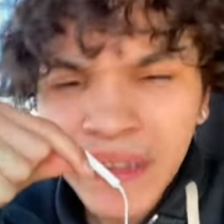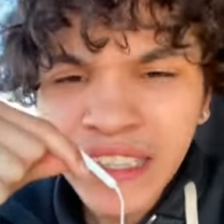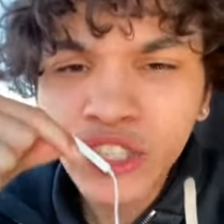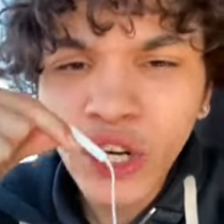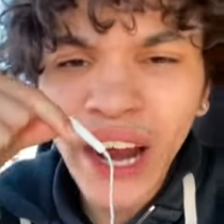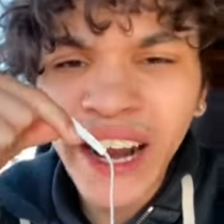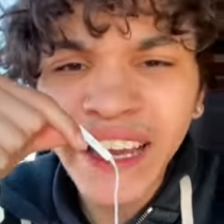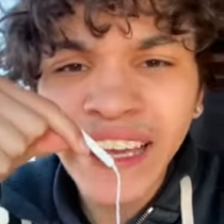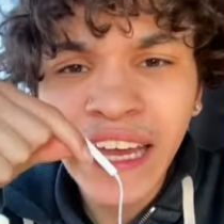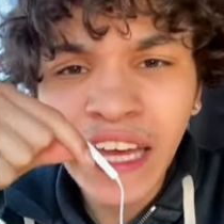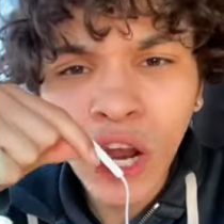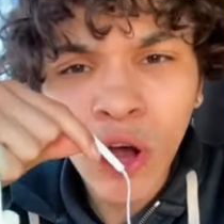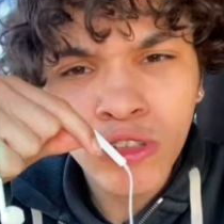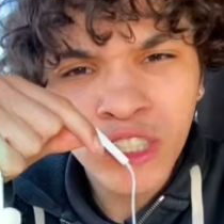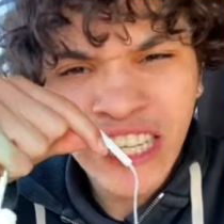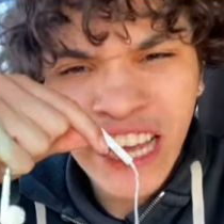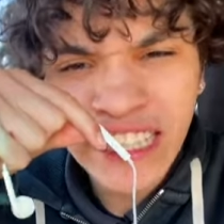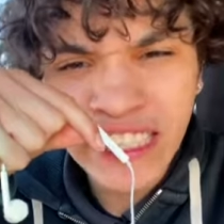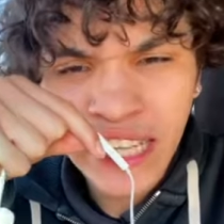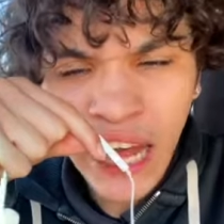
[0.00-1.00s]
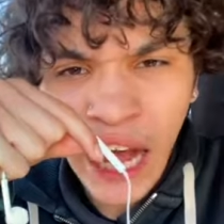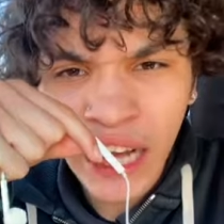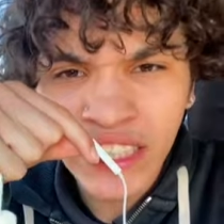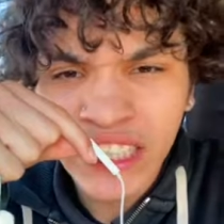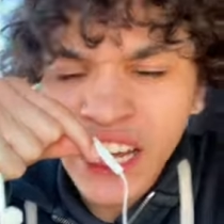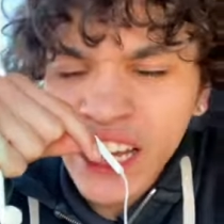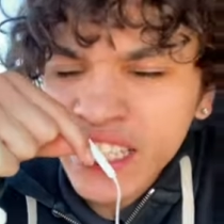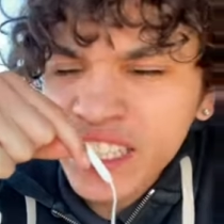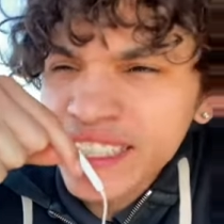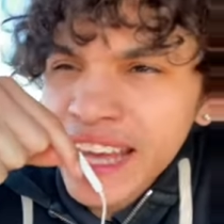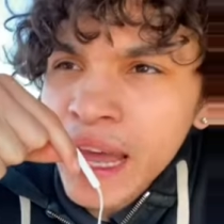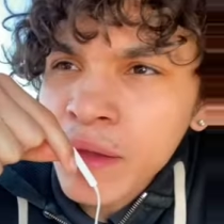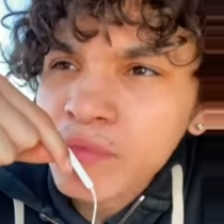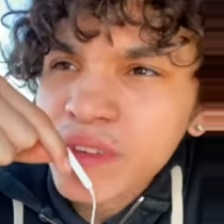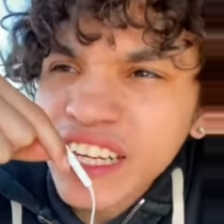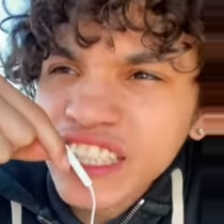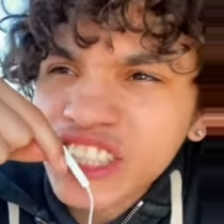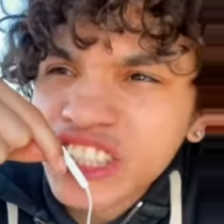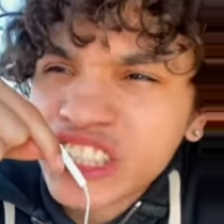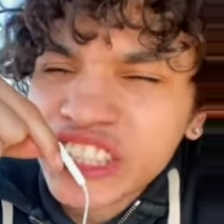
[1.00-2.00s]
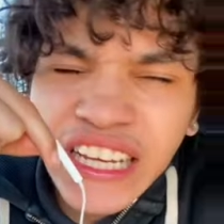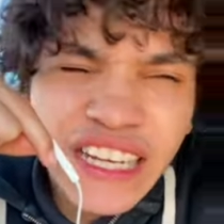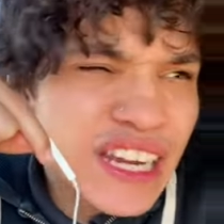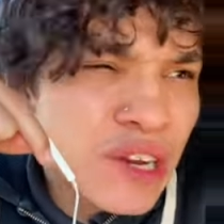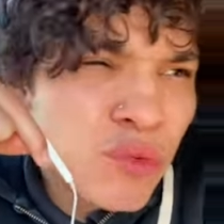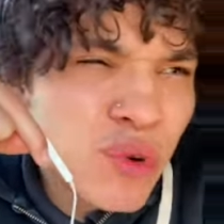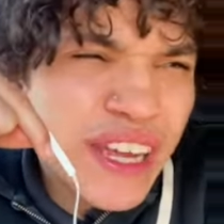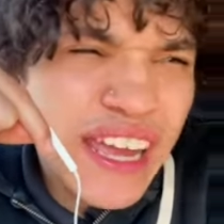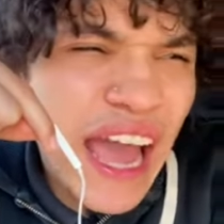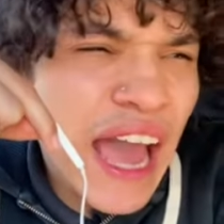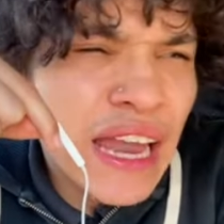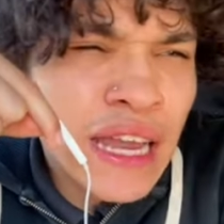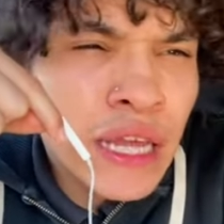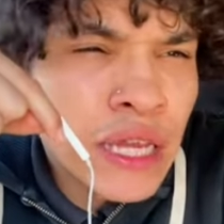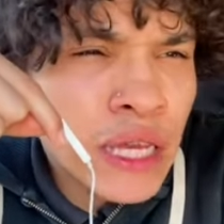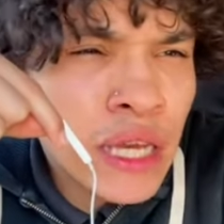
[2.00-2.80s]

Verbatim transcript: trying to get on TikTok to escape this shitty reality,